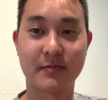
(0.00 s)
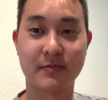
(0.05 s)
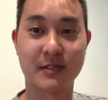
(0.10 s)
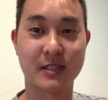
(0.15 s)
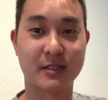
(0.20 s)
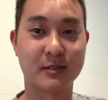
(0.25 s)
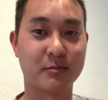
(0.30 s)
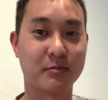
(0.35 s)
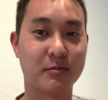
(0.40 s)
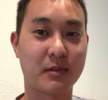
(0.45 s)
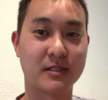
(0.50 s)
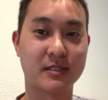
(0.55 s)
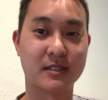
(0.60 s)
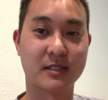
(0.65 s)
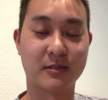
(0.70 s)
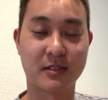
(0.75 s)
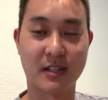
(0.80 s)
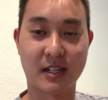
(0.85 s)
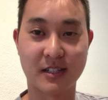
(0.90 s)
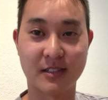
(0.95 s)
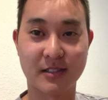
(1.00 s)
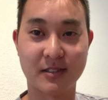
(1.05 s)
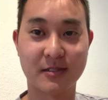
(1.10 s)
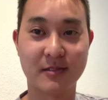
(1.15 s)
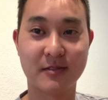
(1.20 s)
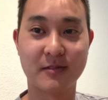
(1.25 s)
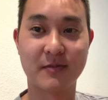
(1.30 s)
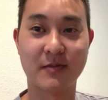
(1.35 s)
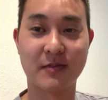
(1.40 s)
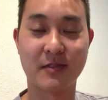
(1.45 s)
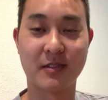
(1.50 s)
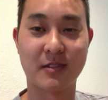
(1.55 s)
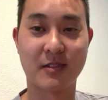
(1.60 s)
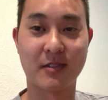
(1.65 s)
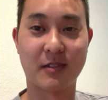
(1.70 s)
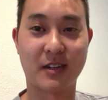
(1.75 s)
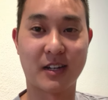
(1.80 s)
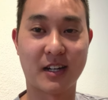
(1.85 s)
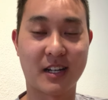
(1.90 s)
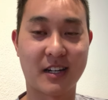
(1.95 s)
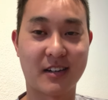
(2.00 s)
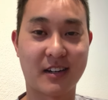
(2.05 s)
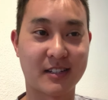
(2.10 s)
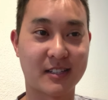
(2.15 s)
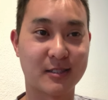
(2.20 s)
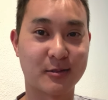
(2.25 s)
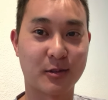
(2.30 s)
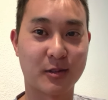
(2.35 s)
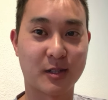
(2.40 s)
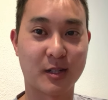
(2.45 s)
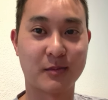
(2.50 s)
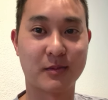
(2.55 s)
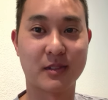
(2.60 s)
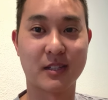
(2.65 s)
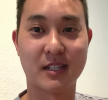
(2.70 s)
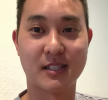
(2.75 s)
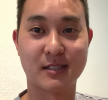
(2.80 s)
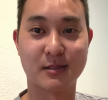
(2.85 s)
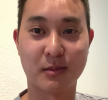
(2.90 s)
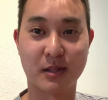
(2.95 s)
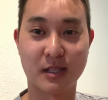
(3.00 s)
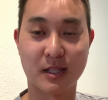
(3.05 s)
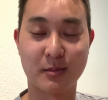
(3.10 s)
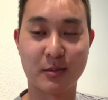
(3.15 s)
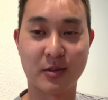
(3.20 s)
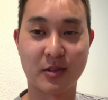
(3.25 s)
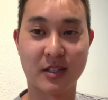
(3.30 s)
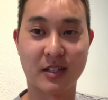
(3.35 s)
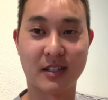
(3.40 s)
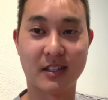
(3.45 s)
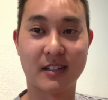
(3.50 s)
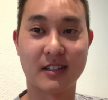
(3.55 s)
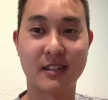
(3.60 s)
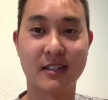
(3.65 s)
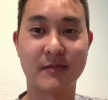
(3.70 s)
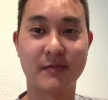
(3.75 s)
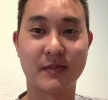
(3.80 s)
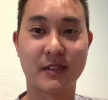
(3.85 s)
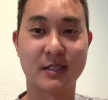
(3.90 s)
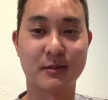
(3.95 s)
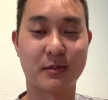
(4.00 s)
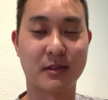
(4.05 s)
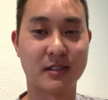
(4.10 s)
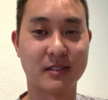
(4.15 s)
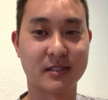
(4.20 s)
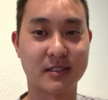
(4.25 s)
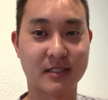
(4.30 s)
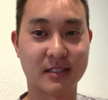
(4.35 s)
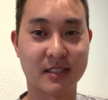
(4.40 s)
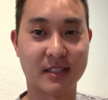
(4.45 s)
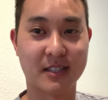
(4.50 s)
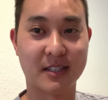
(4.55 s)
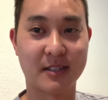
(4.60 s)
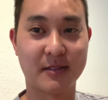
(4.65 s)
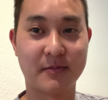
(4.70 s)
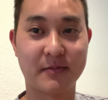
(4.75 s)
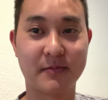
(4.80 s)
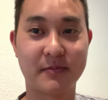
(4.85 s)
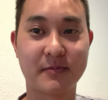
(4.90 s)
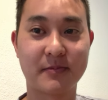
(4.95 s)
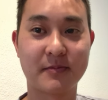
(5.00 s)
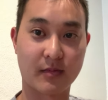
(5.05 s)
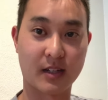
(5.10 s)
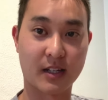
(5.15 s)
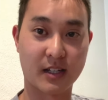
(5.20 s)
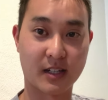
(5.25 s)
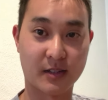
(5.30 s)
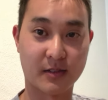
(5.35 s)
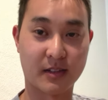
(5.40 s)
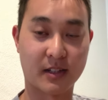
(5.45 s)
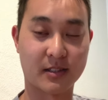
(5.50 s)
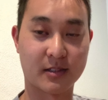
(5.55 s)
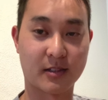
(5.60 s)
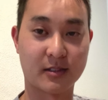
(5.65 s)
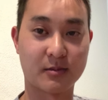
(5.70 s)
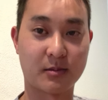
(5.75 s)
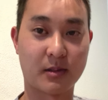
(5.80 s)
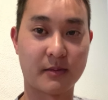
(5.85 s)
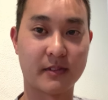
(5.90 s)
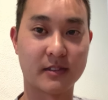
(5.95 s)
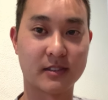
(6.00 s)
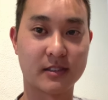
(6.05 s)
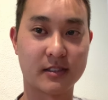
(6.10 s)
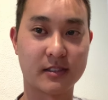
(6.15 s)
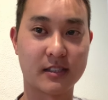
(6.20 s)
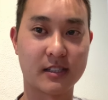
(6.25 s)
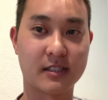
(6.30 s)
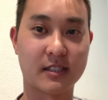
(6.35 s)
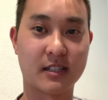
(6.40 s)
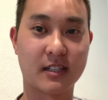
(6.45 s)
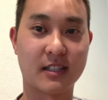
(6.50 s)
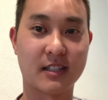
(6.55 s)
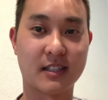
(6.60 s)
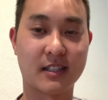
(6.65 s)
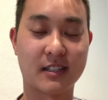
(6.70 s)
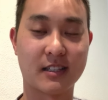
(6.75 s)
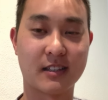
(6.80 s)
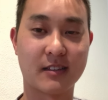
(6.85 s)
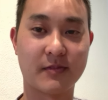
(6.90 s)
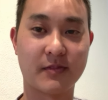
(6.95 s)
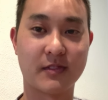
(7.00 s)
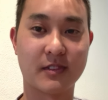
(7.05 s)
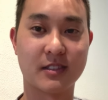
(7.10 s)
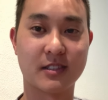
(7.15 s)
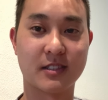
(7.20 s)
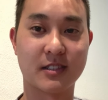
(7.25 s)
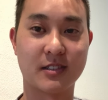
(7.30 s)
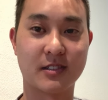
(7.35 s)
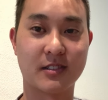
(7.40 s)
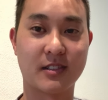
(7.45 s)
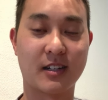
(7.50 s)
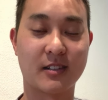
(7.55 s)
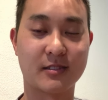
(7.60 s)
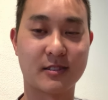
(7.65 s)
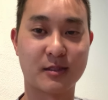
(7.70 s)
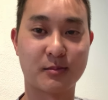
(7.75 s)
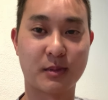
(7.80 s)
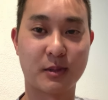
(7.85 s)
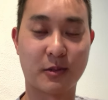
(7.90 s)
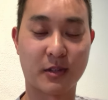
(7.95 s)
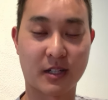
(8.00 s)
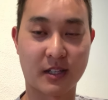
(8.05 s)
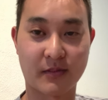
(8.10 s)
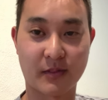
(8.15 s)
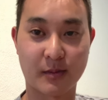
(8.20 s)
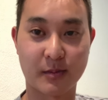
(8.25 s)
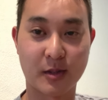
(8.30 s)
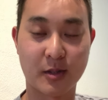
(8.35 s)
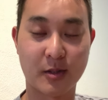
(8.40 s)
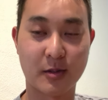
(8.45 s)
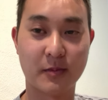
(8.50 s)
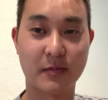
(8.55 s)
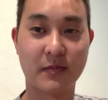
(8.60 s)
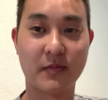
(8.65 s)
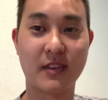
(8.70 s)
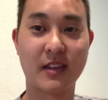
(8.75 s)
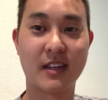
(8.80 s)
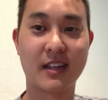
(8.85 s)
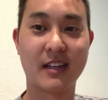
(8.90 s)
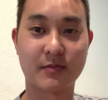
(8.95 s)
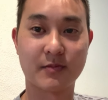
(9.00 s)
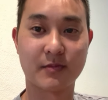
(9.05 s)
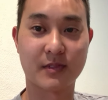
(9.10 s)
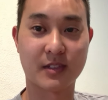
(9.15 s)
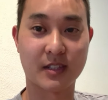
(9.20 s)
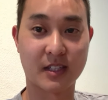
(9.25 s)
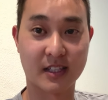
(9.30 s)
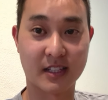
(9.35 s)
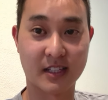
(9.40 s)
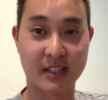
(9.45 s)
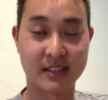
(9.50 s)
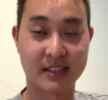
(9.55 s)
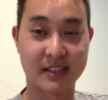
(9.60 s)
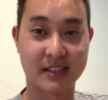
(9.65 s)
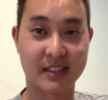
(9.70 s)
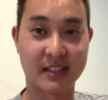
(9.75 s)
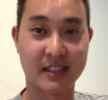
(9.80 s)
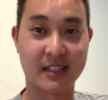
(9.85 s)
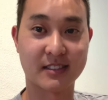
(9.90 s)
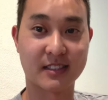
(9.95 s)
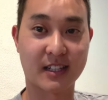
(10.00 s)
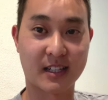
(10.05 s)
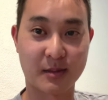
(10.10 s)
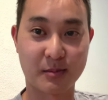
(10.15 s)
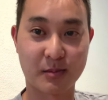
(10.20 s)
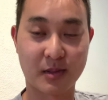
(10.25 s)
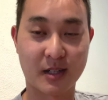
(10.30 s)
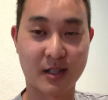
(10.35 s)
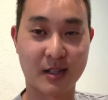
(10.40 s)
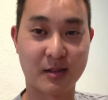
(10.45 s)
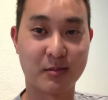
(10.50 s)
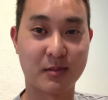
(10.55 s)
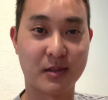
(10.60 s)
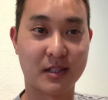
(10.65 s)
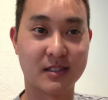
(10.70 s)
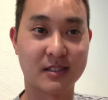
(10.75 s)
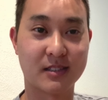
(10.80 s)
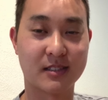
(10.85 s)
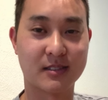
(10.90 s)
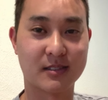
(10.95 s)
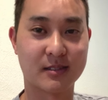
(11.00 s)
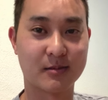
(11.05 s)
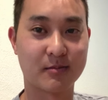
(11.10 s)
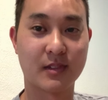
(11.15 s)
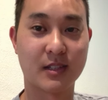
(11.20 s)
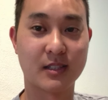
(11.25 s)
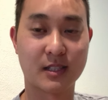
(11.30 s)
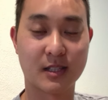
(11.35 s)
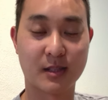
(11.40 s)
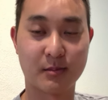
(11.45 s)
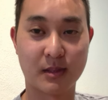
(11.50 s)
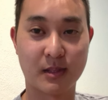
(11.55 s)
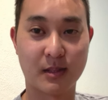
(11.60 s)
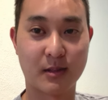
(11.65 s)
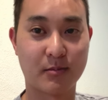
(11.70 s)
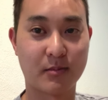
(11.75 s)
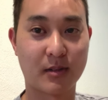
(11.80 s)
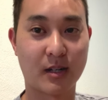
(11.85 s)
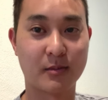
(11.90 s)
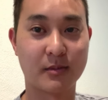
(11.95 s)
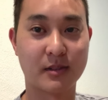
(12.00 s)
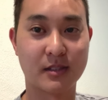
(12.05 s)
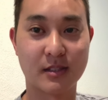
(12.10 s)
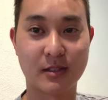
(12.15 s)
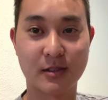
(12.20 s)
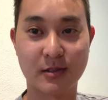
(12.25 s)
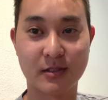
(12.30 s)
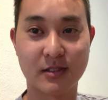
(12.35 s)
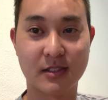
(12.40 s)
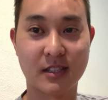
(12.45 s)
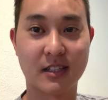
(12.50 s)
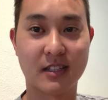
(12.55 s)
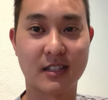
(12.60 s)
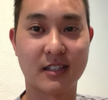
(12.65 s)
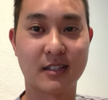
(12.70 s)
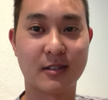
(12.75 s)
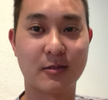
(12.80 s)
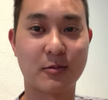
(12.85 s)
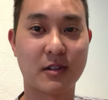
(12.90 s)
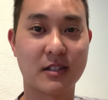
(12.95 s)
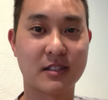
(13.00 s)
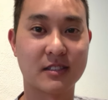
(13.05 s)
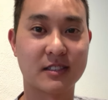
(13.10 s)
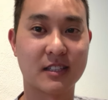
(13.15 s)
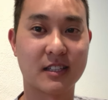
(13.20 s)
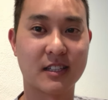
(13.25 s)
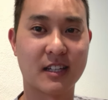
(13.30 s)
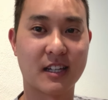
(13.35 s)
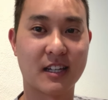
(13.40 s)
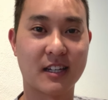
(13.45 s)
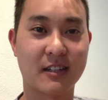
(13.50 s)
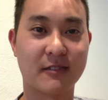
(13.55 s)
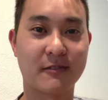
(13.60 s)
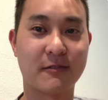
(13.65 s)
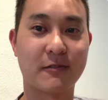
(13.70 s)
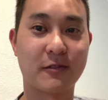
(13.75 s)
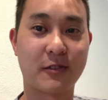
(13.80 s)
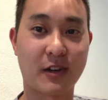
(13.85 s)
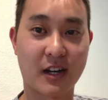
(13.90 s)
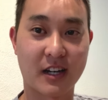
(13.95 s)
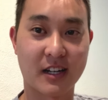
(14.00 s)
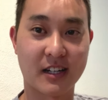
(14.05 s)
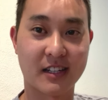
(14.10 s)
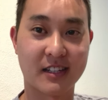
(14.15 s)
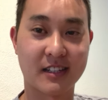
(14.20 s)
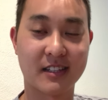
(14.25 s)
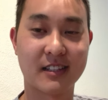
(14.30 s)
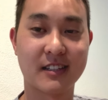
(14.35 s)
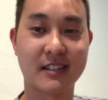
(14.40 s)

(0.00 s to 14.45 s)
Just basically what I do. Right now, I just woke up. Today's Monday morning. It's about six A M I don't want to go to my facility today, so I'll just be working from home. Today isn't the exciting part, but it's just it's gonna be probably Tuesday, Wednesday, and Friday